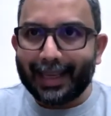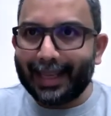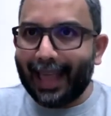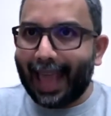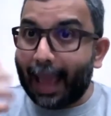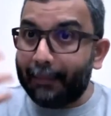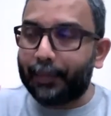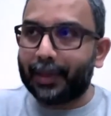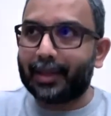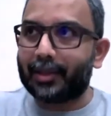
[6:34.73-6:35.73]
It
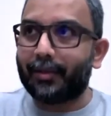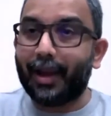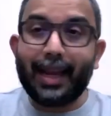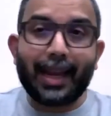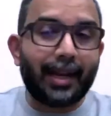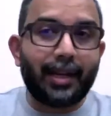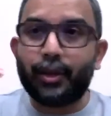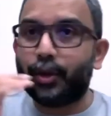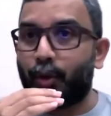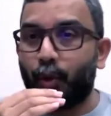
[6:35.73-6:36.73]
happens right under
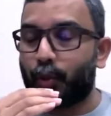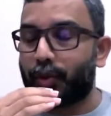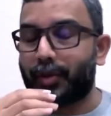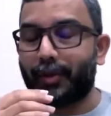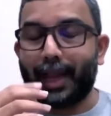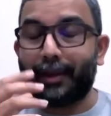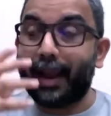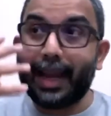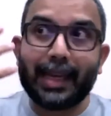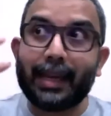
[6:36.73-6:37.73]
your nose,
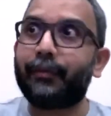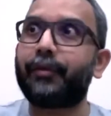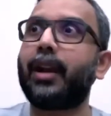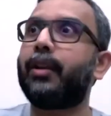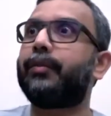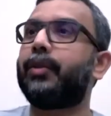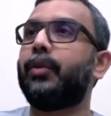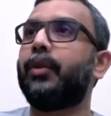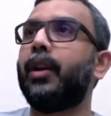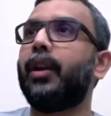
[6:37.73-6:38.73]
right in front of
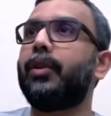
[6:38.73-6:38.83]
you.